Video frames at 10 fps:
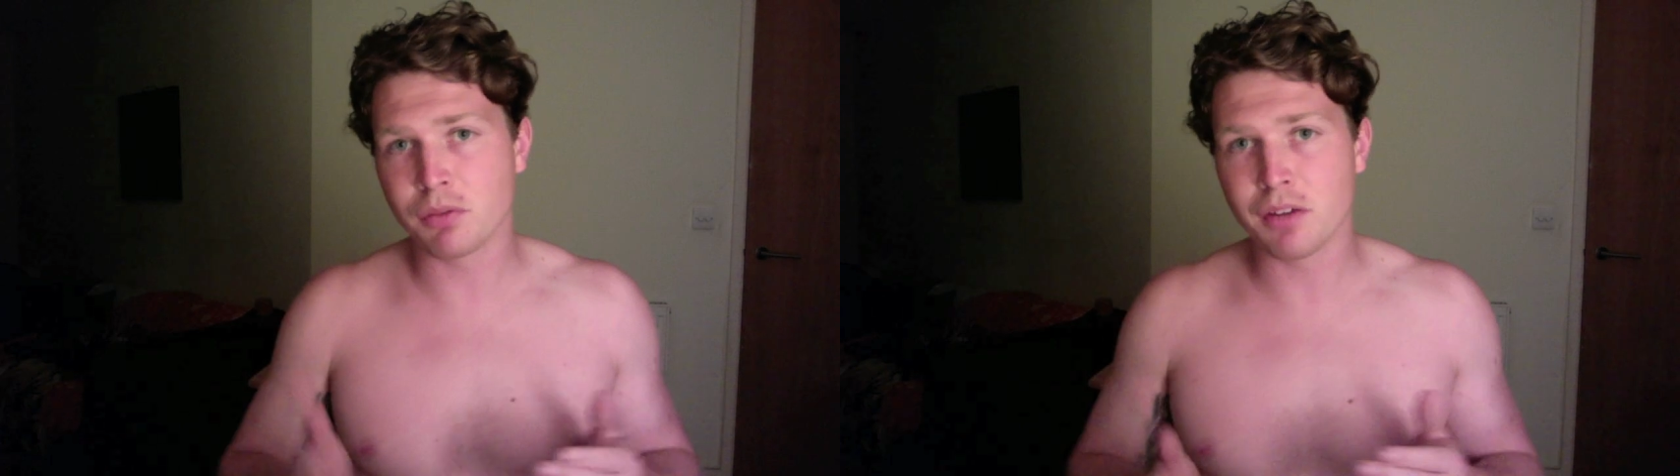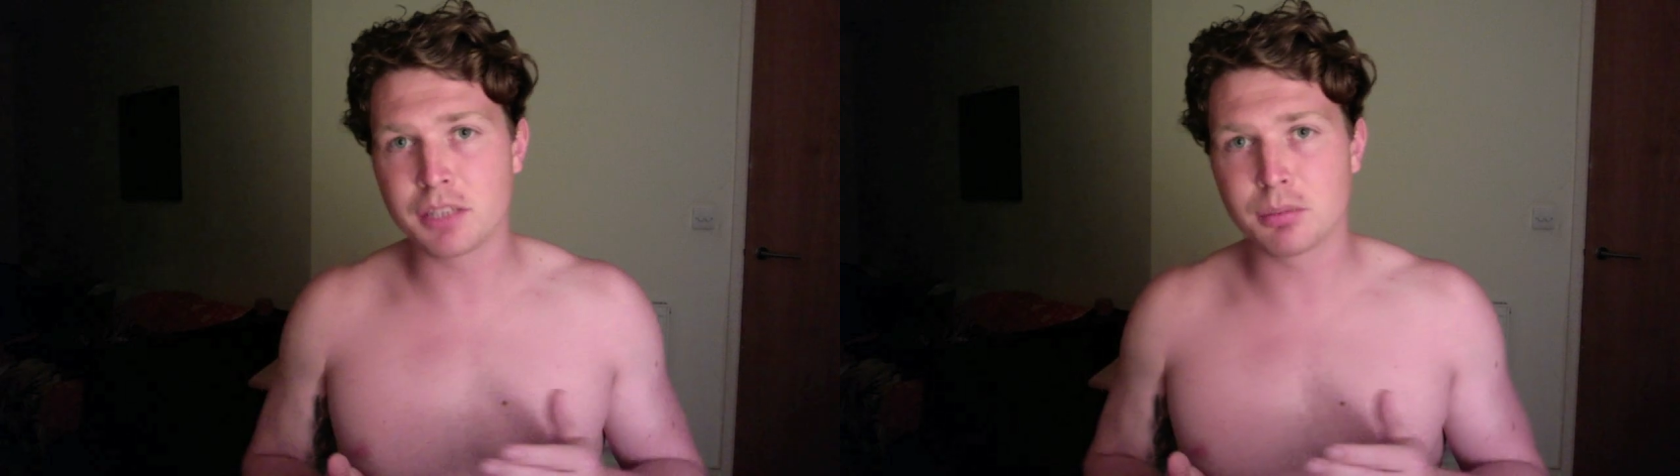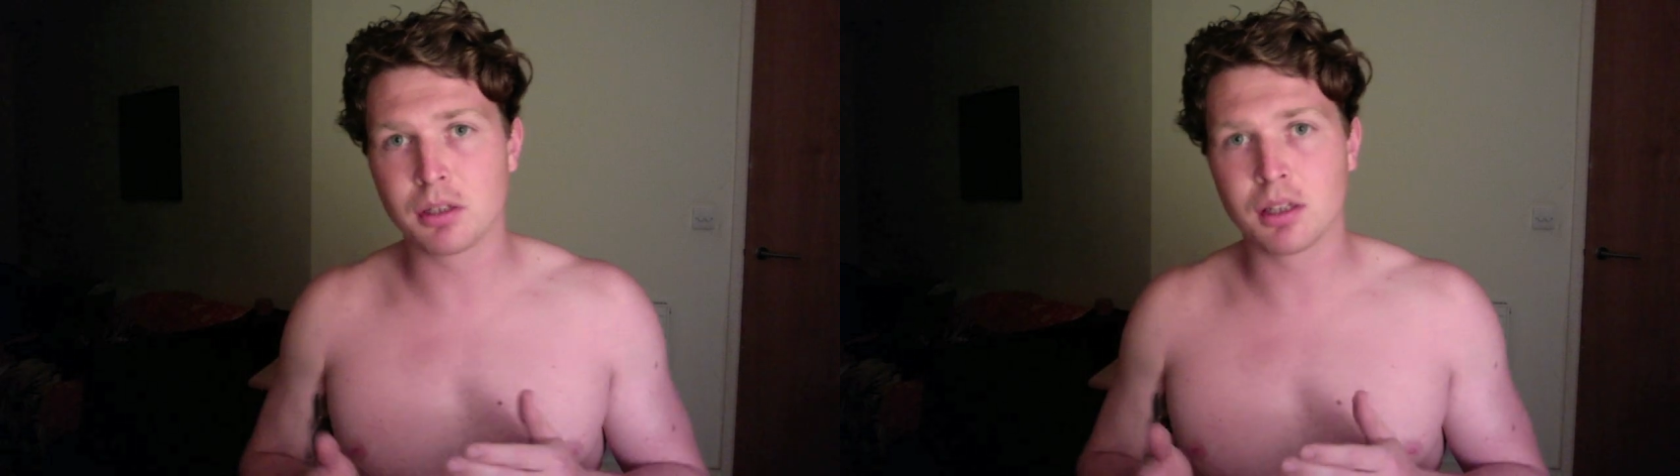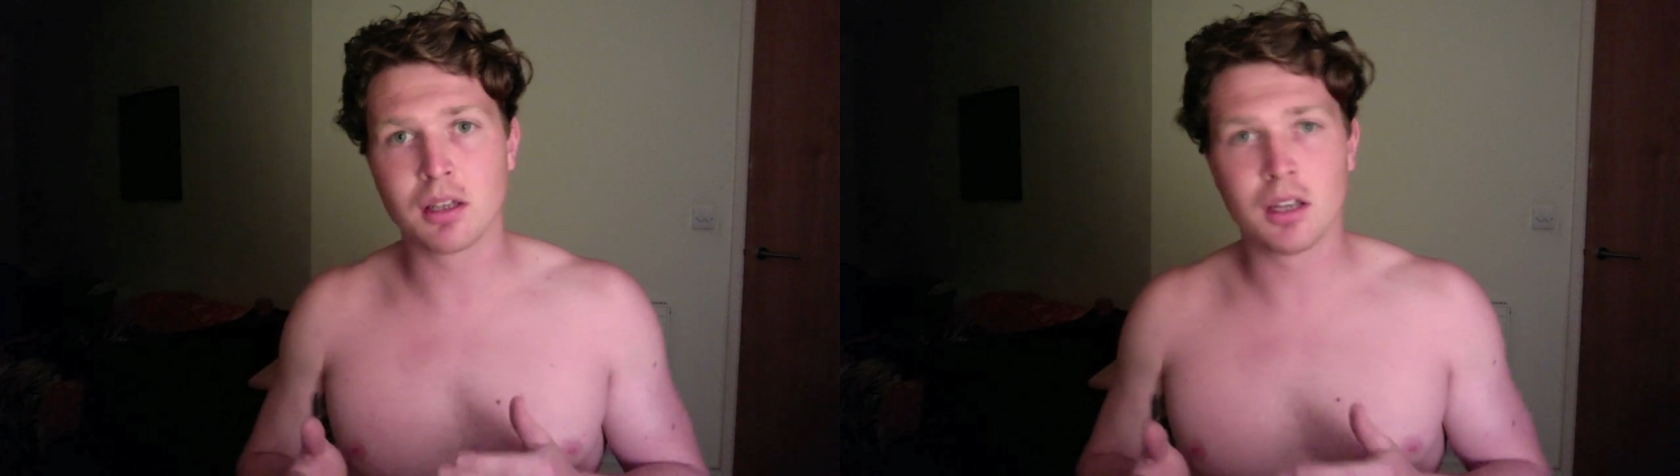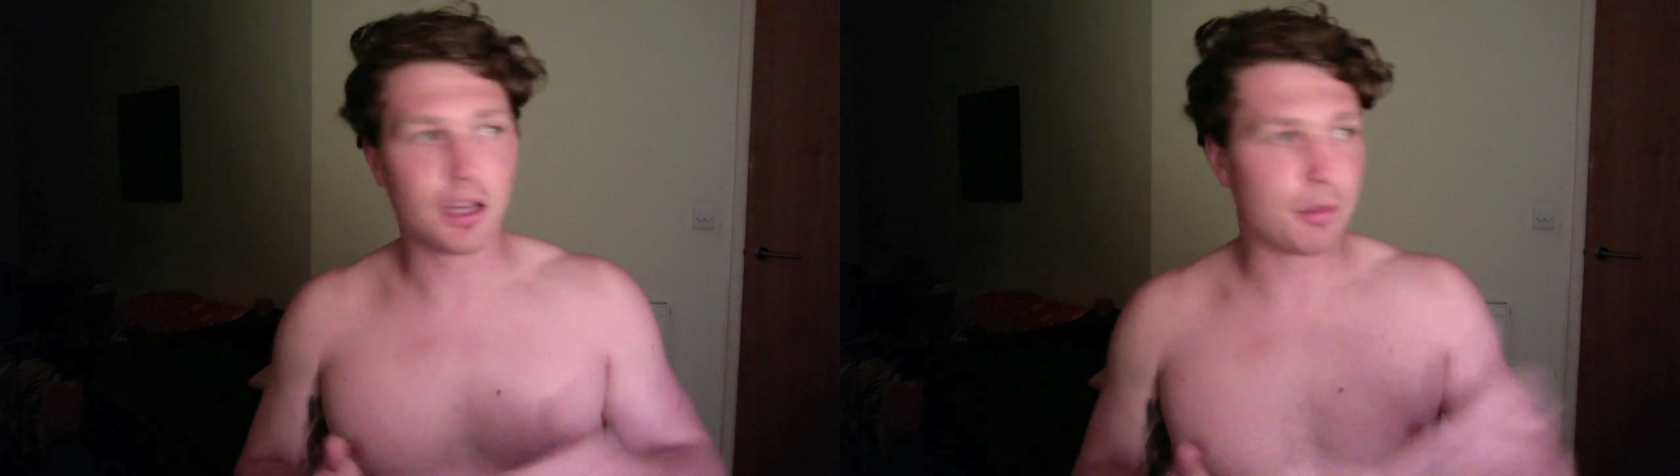Facebook
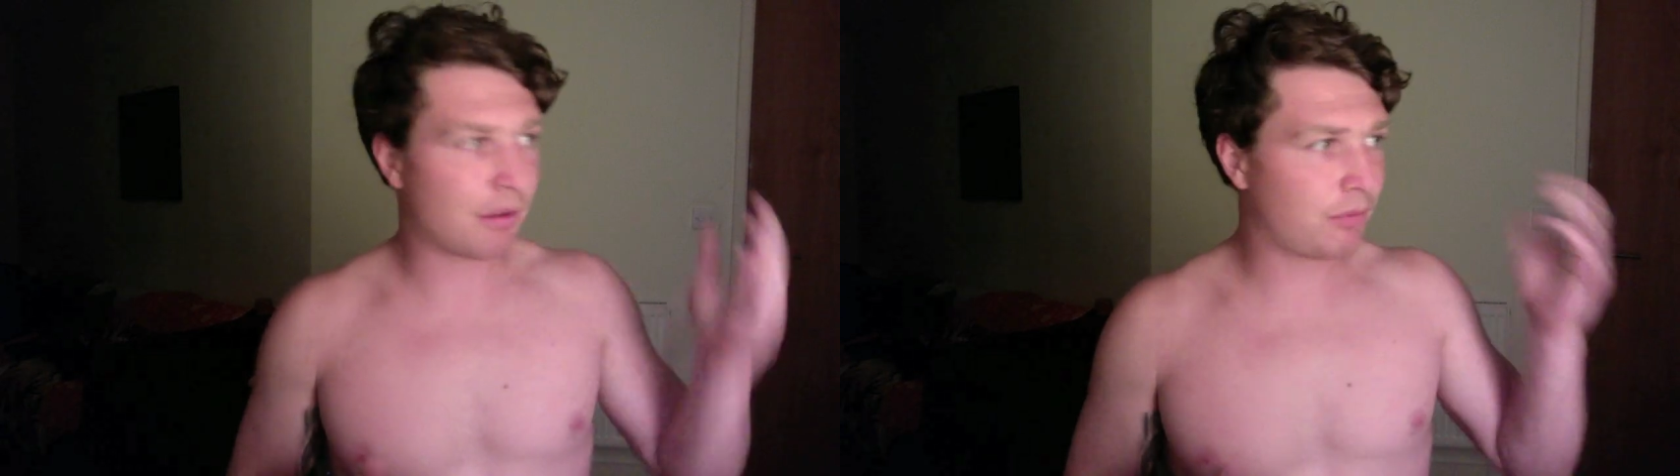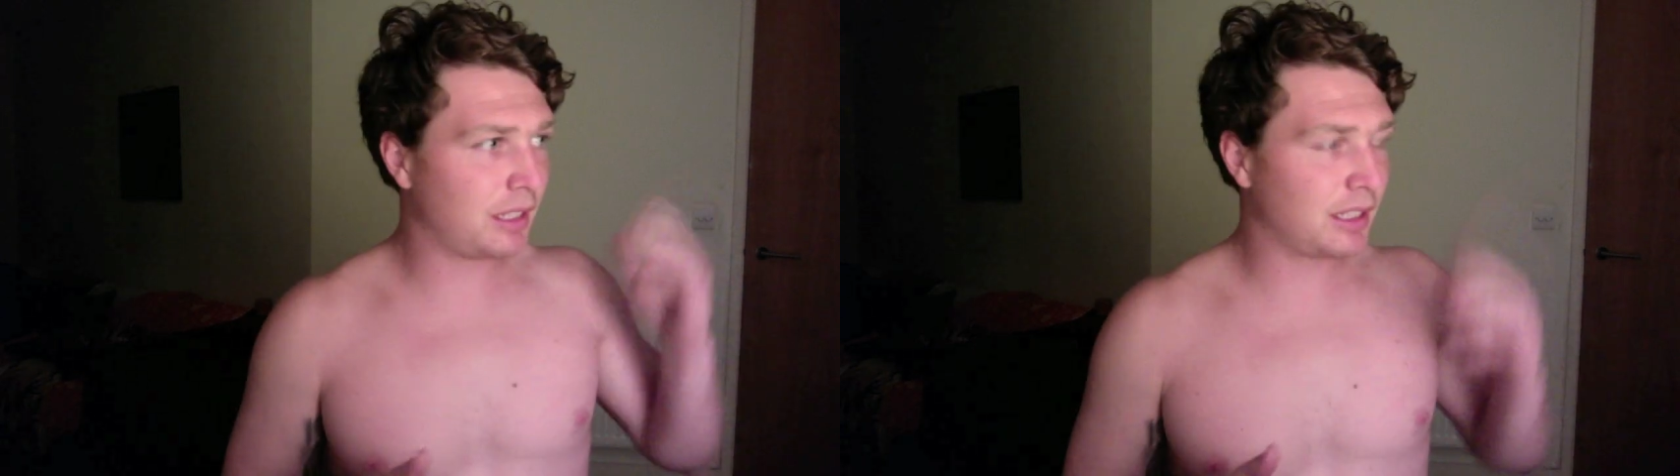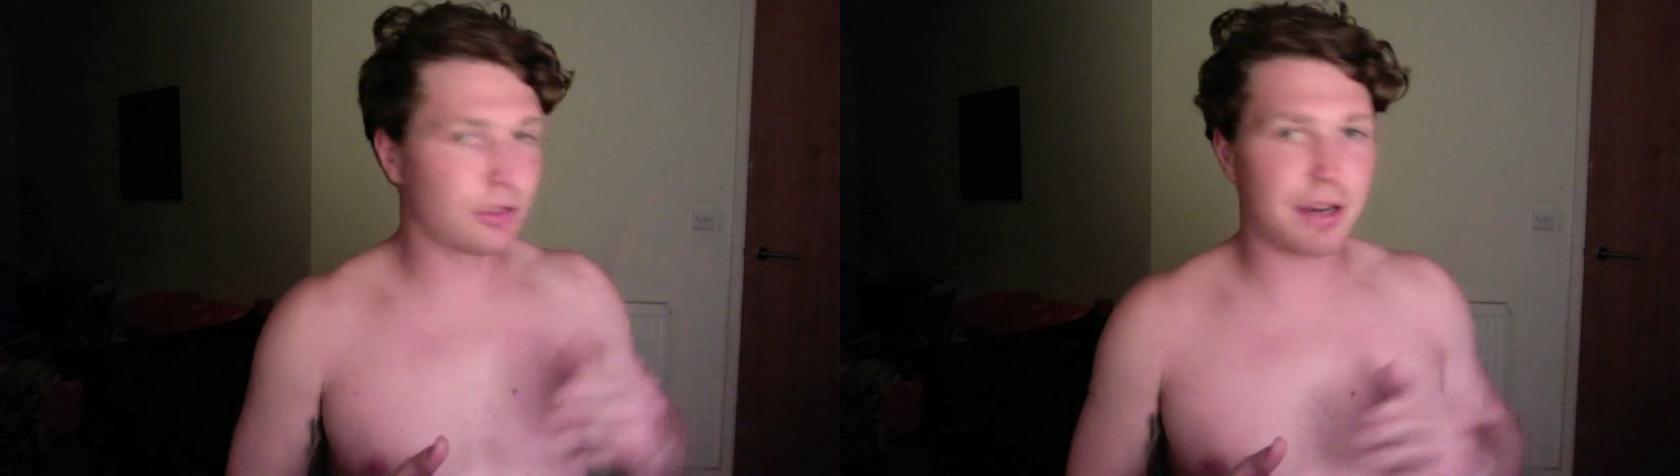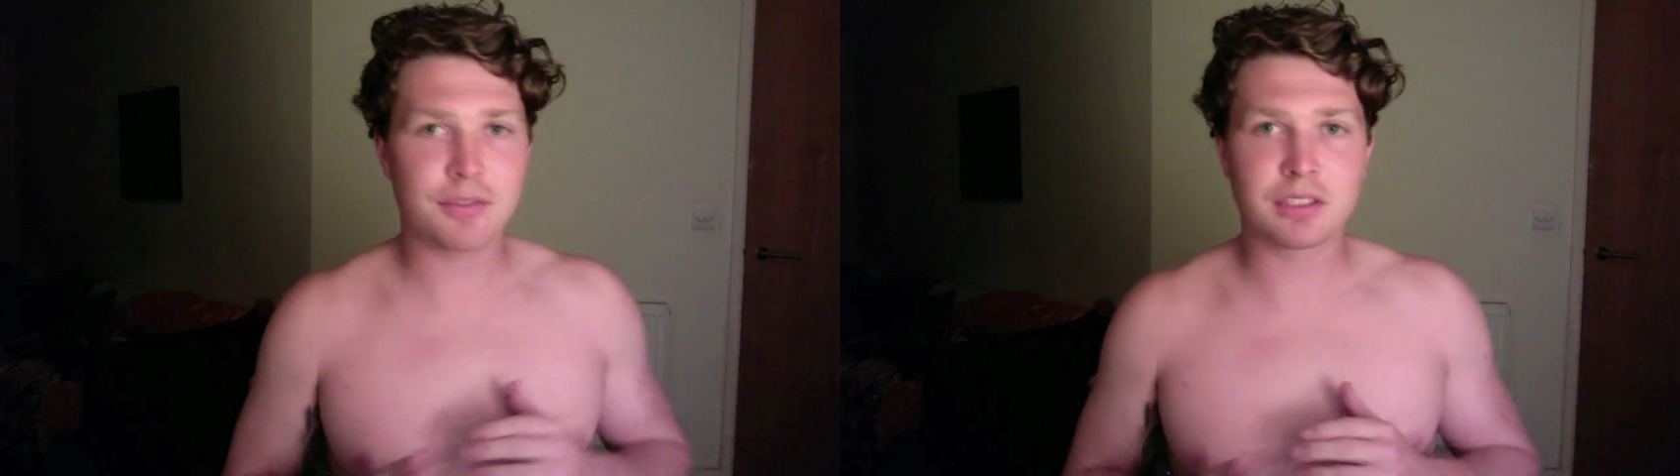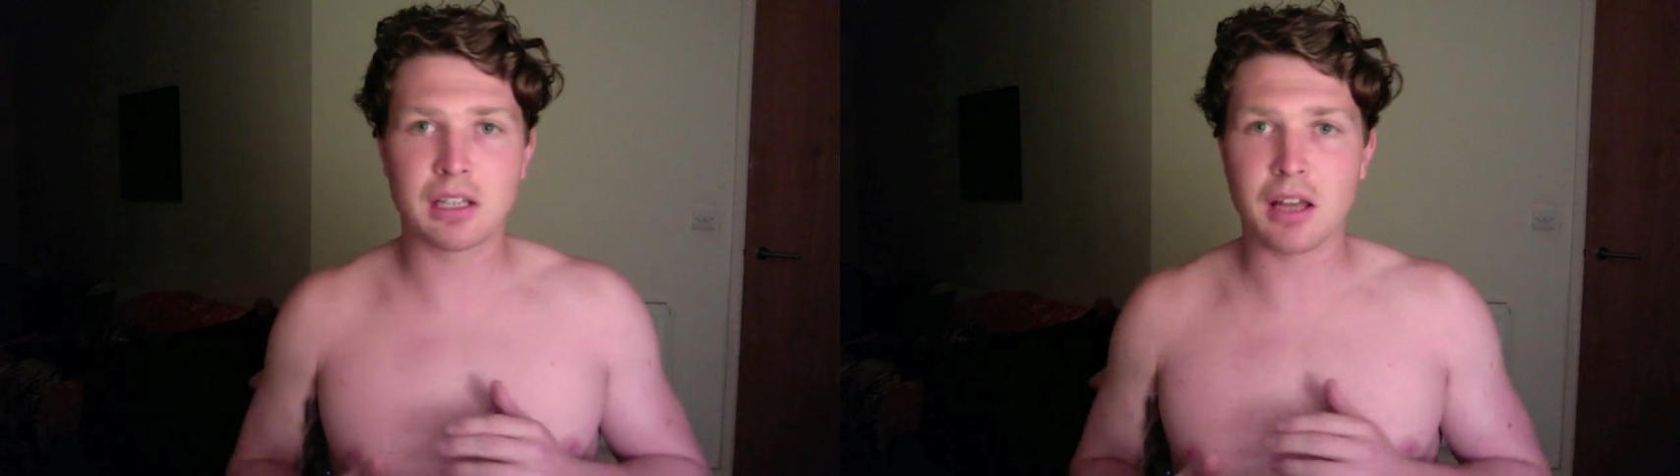about feeding
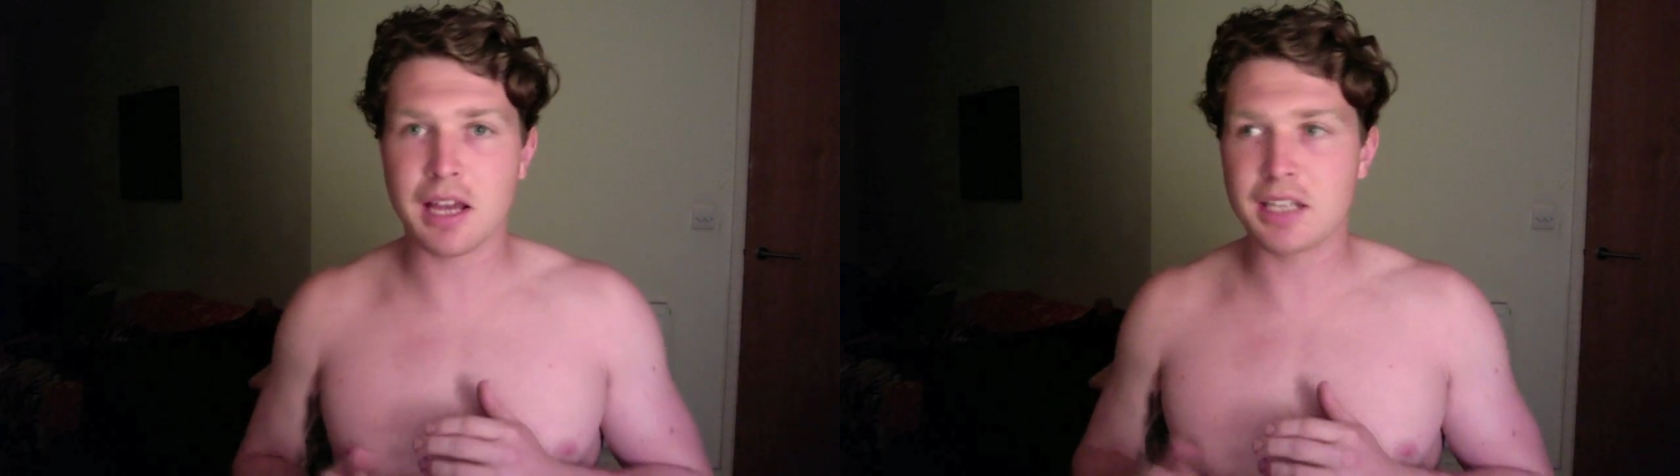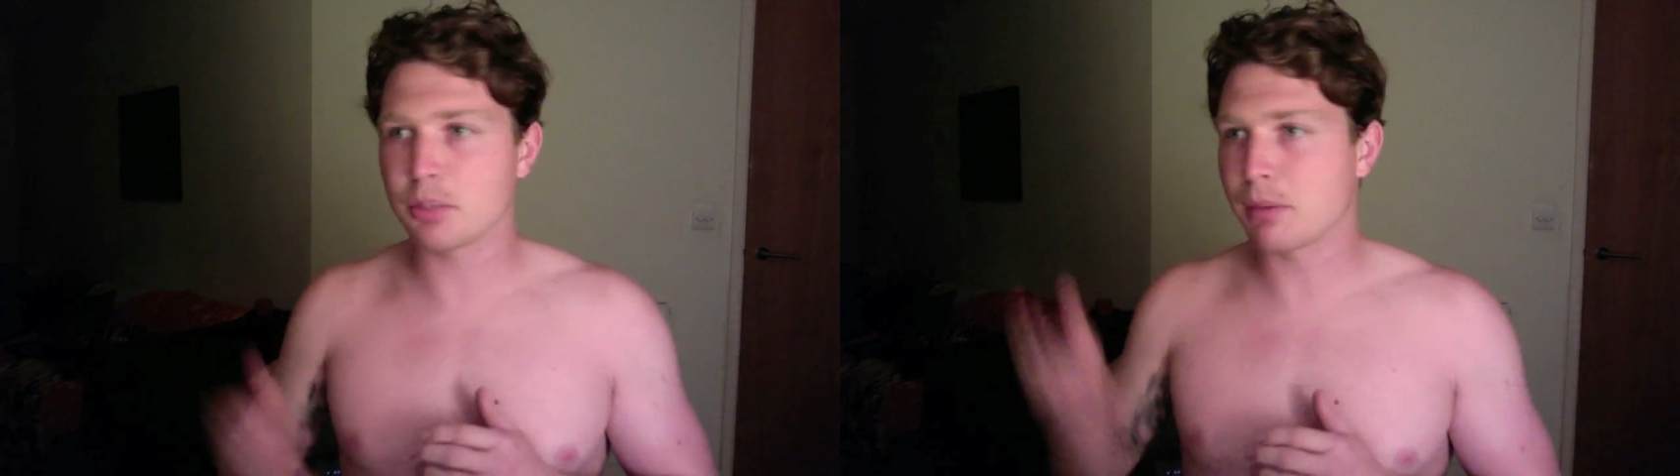giraffes to lions,